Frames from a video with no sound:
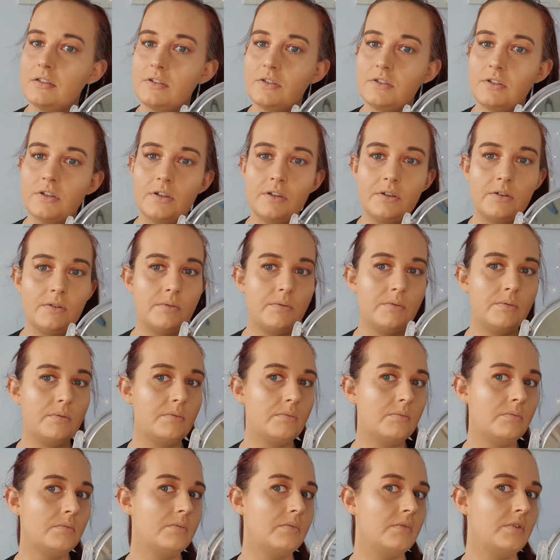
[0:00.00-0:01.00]
to
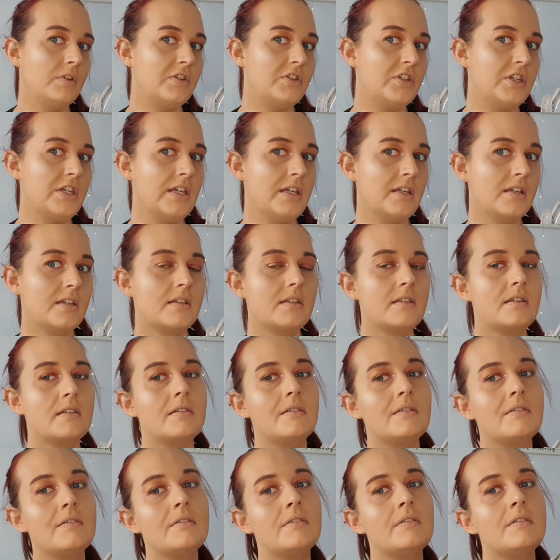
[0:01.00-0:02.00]
your cheeks.
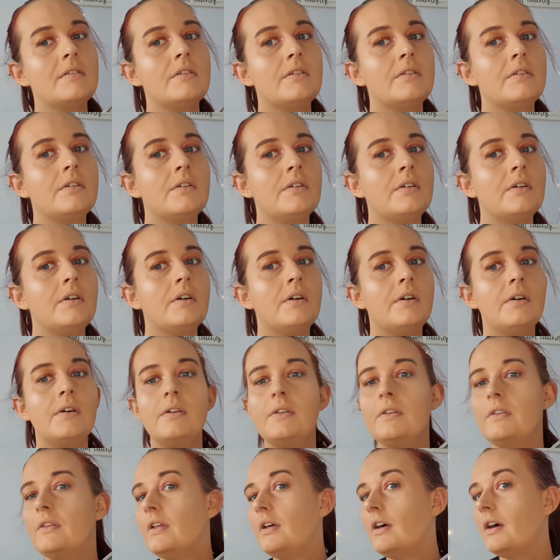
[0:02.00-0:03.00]

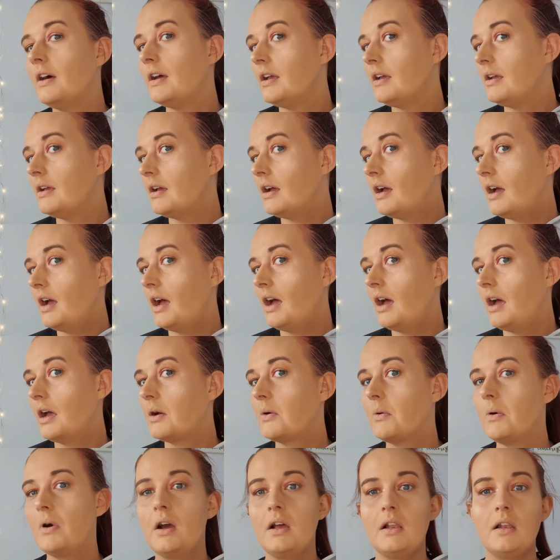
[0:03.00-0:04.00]
I
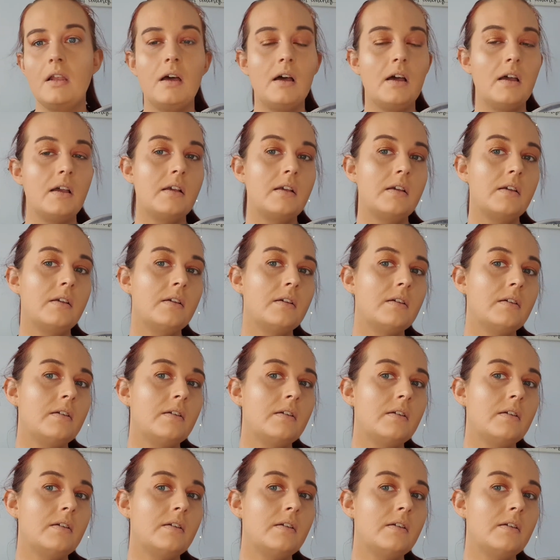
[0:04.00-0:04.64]
quite like.